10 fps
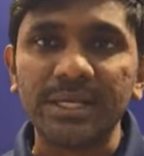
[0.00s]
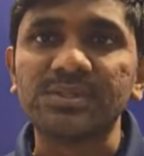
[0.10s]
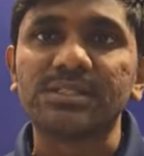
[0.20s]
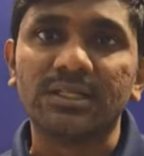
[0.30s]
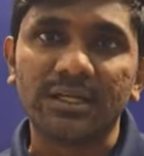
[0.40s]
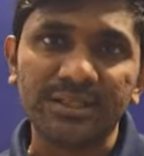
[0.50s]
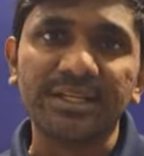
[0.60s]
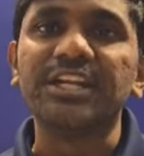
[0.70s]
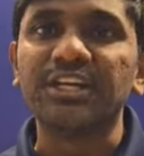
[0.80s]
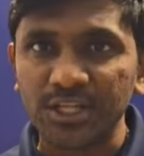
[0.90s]
names in the
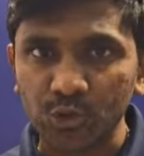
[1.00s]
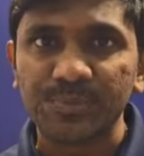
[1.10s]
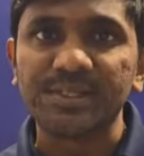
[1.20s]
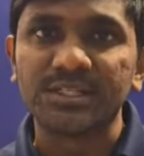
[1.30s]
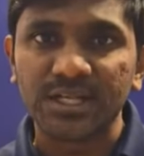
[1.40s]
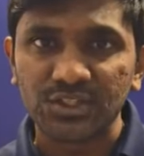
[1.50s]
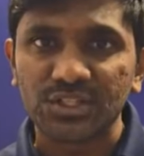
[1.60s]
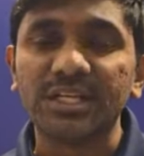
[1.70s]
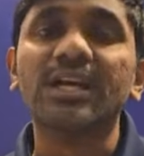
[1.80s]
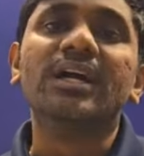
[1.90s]
Indian aerospace
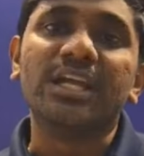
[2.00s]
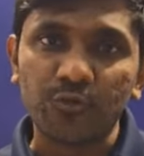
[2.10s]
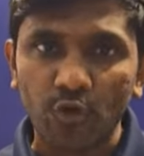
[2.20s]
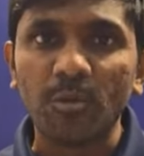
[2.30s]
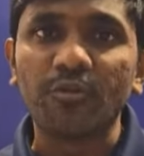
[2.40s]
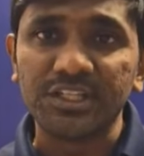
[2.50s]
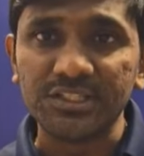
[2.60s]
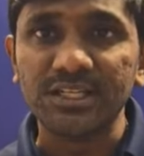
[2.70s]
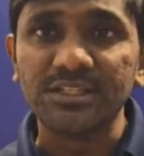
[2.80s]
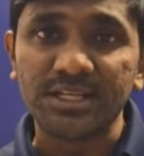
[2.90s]
industry in form of
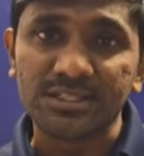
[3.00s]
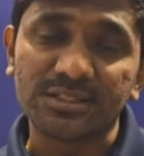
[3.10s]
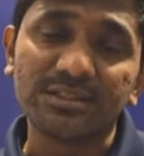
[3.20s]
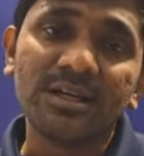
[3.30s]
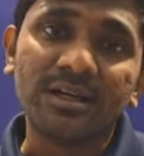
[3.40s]
angel investors.